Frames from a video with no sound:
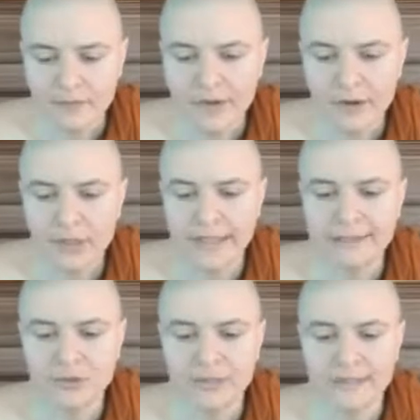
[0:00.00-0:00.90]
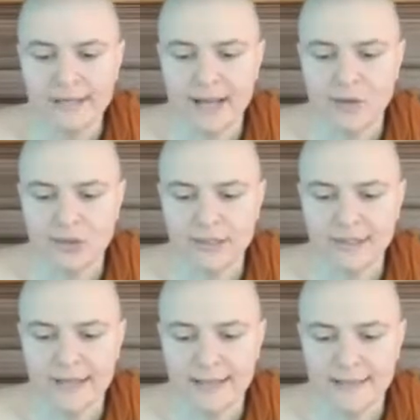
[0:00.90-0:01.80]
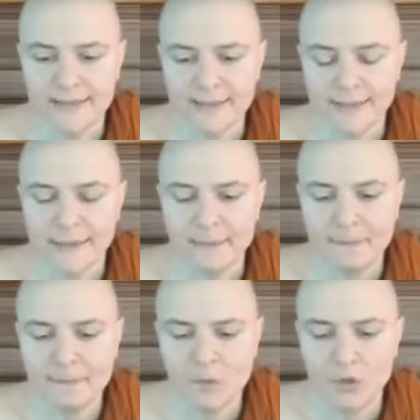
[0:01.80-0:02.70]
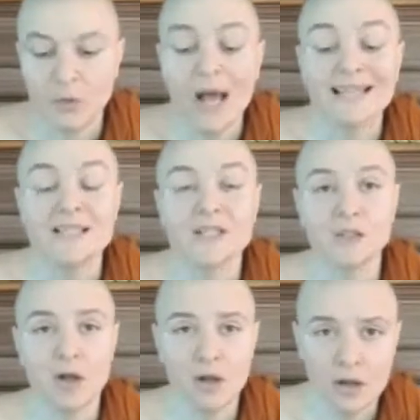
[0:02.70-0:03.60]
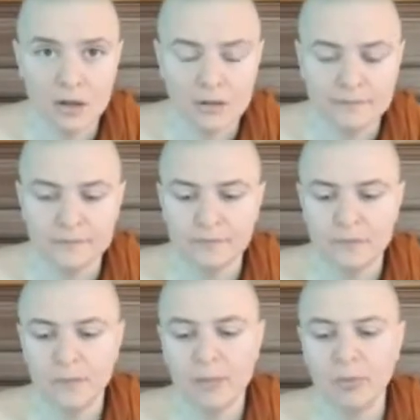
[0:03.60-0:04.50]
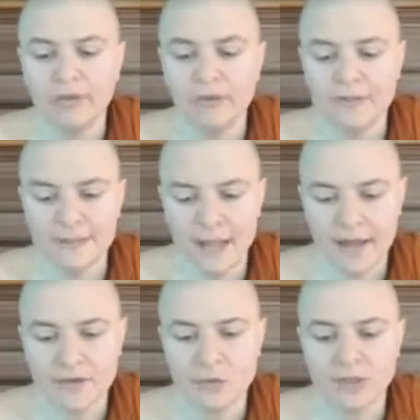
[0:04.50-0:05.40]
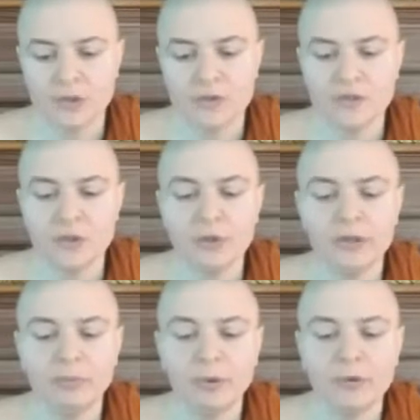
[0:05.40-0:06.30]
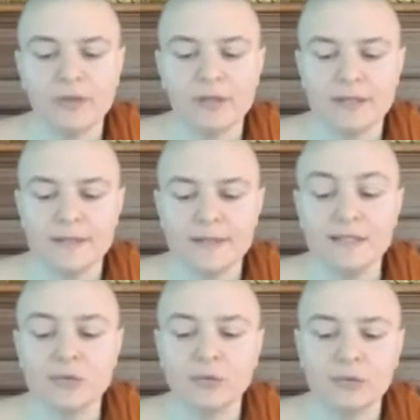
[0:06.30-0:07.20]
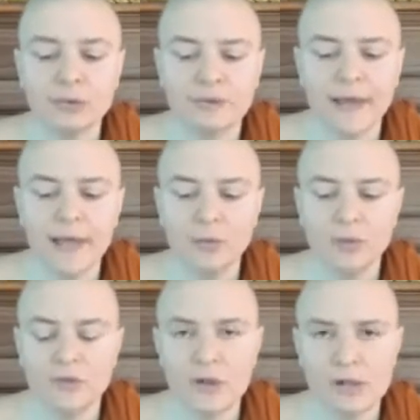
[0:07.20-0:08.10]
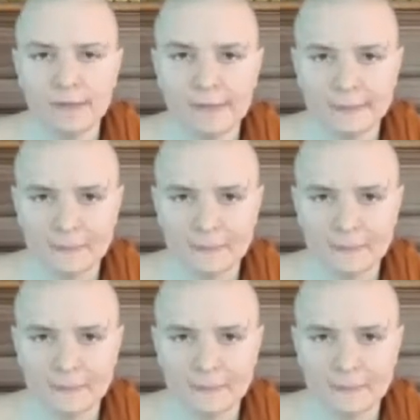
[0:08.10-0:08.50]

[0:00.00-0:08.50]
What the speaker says: very interesting how she says, I saw my previous lives, which this current birth is its fruit and result.